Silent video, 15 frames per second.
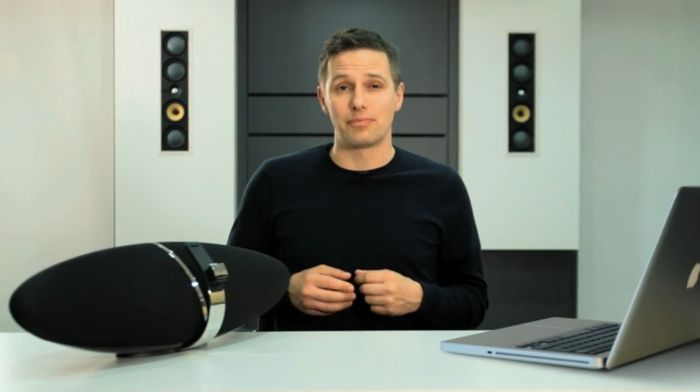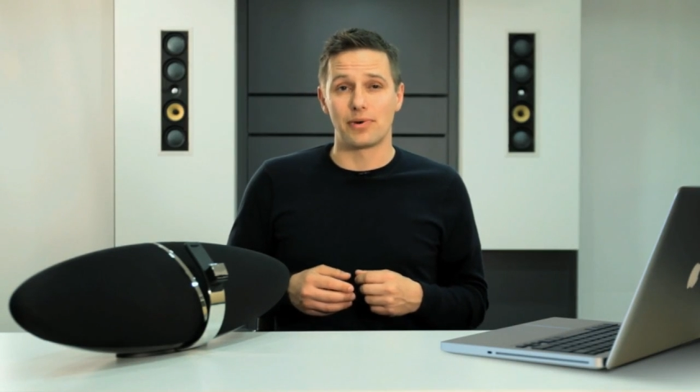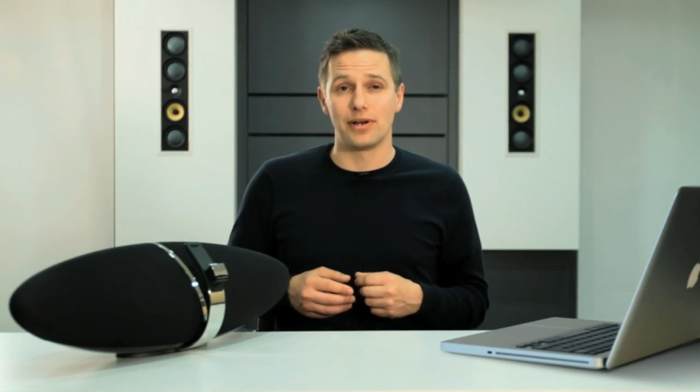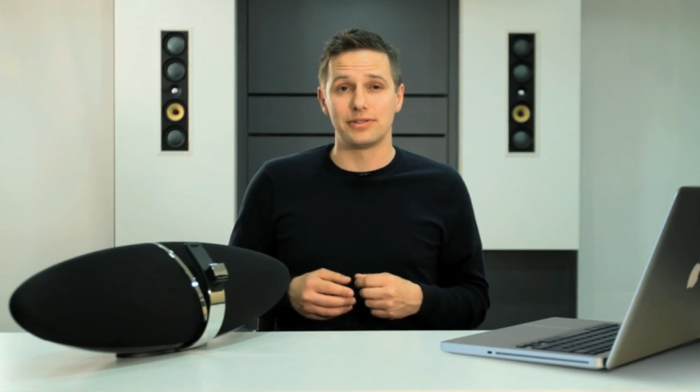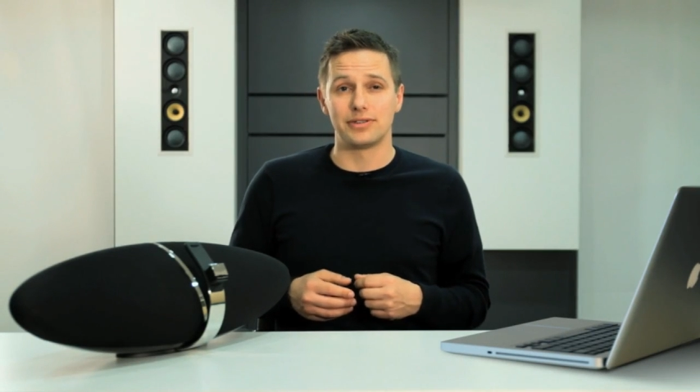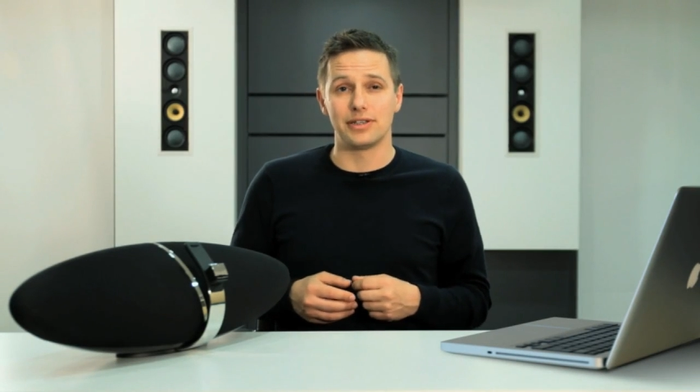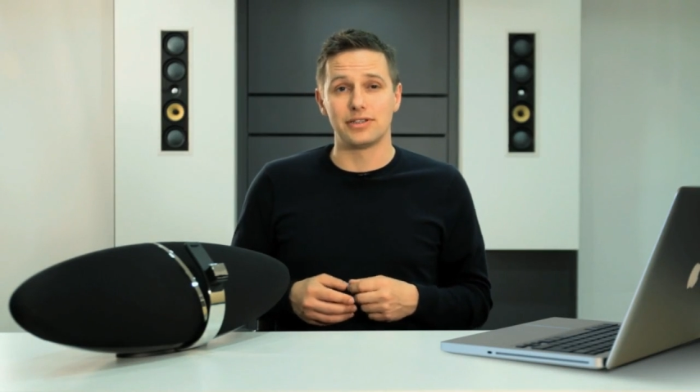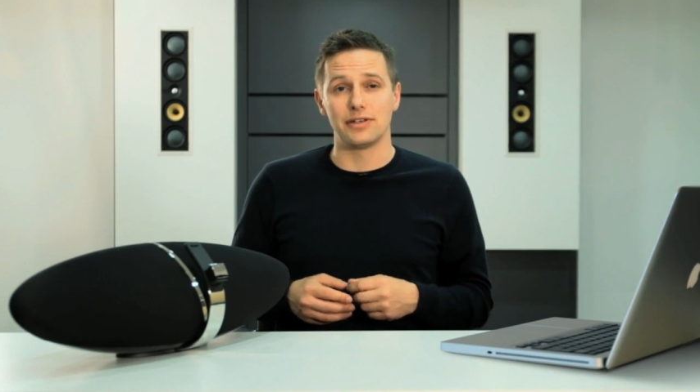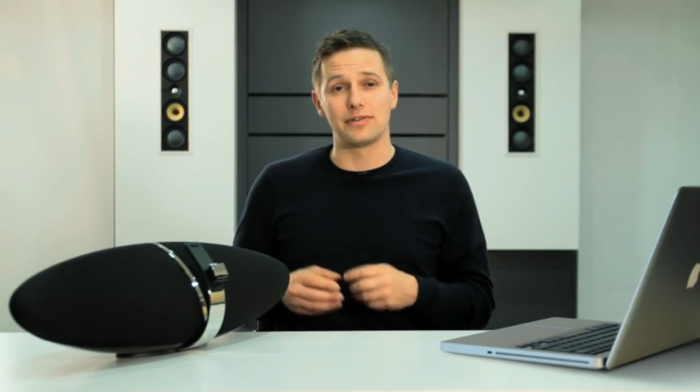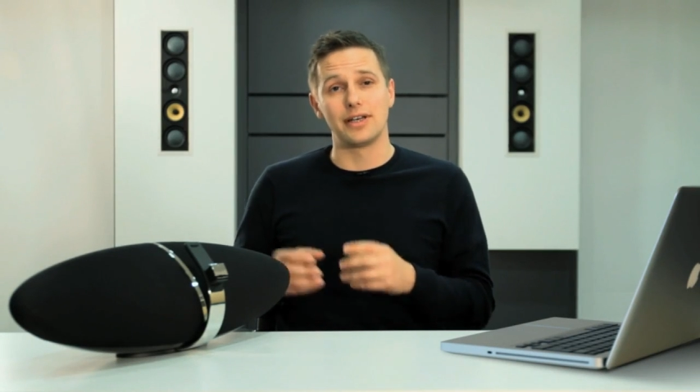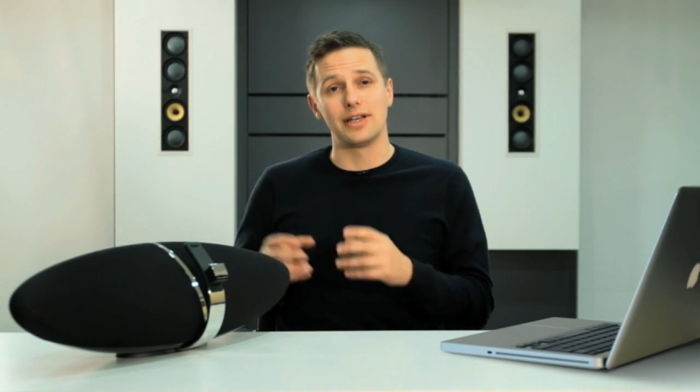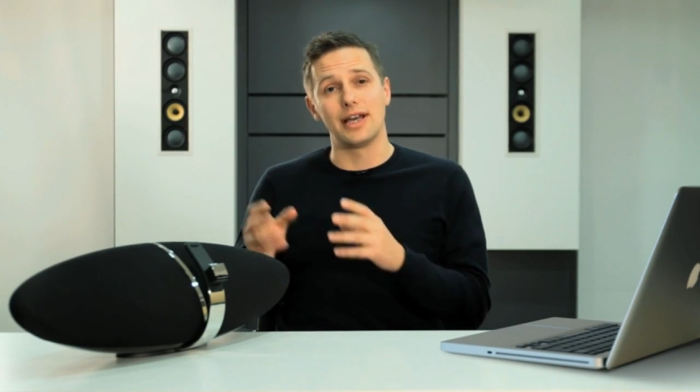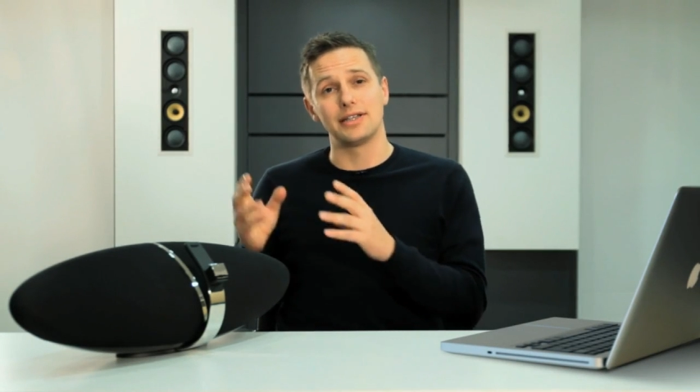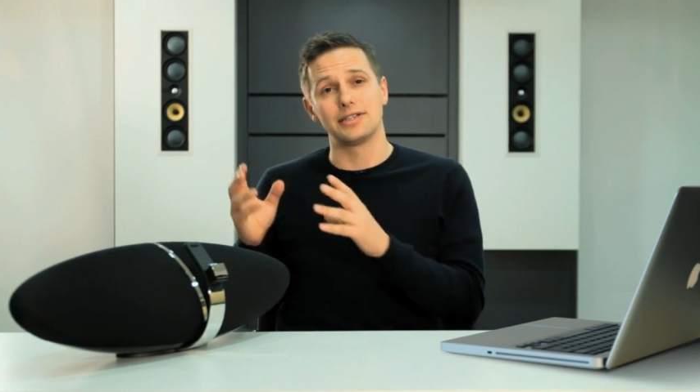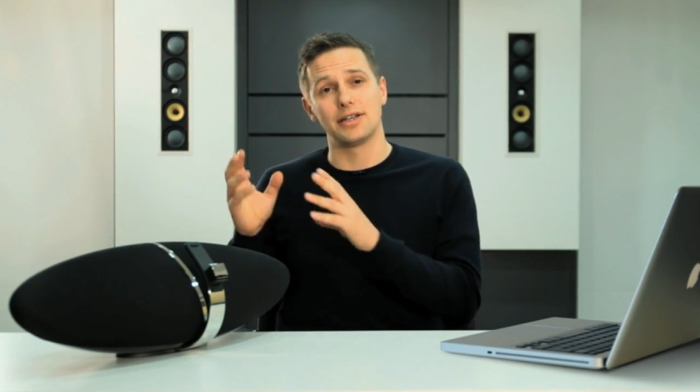process of
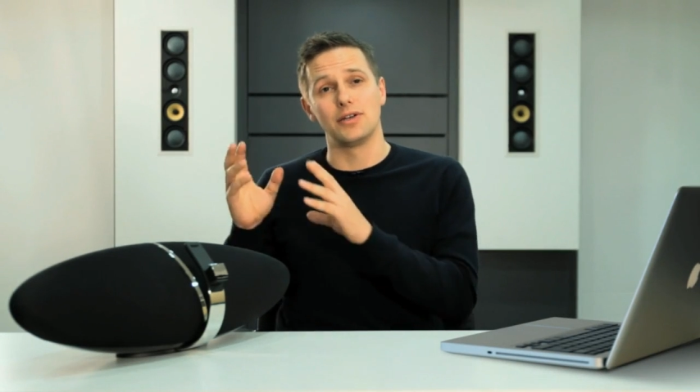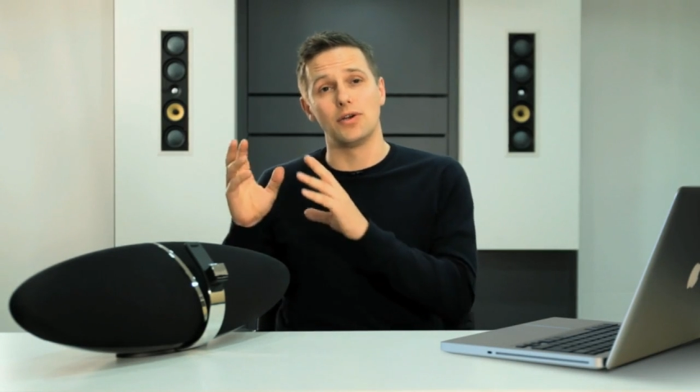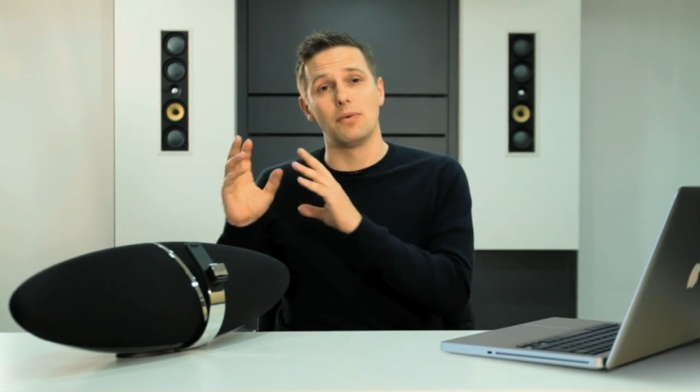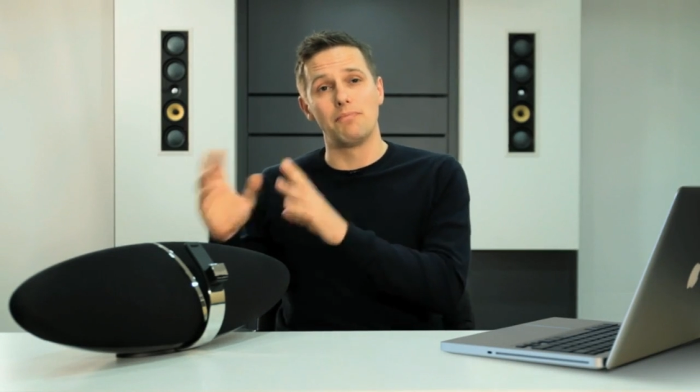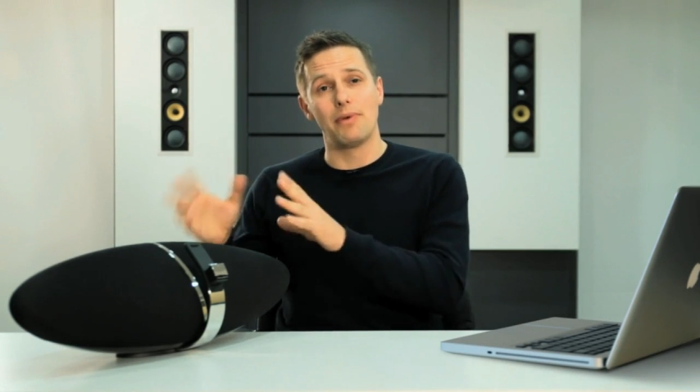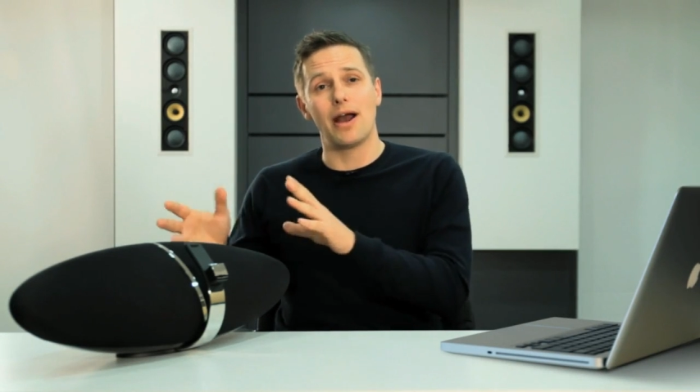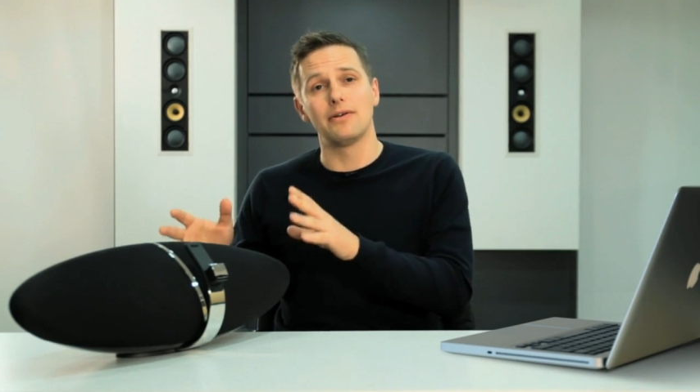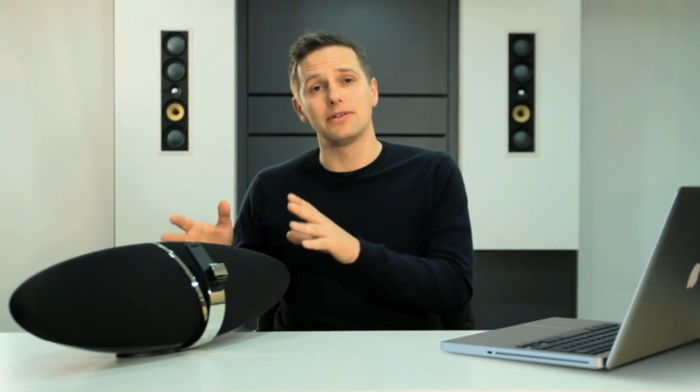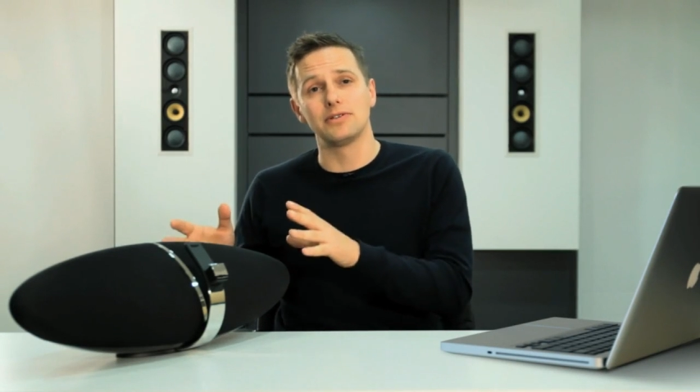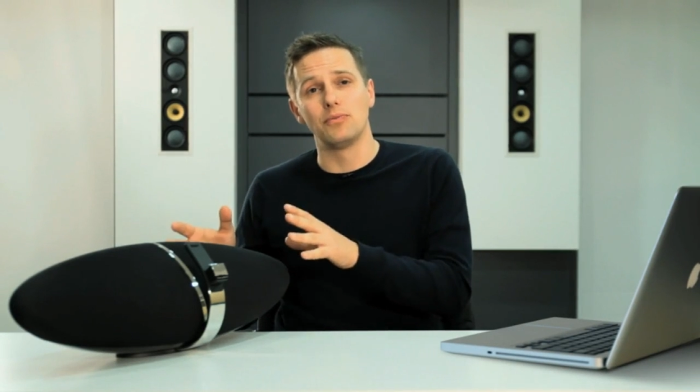connecting your Bowers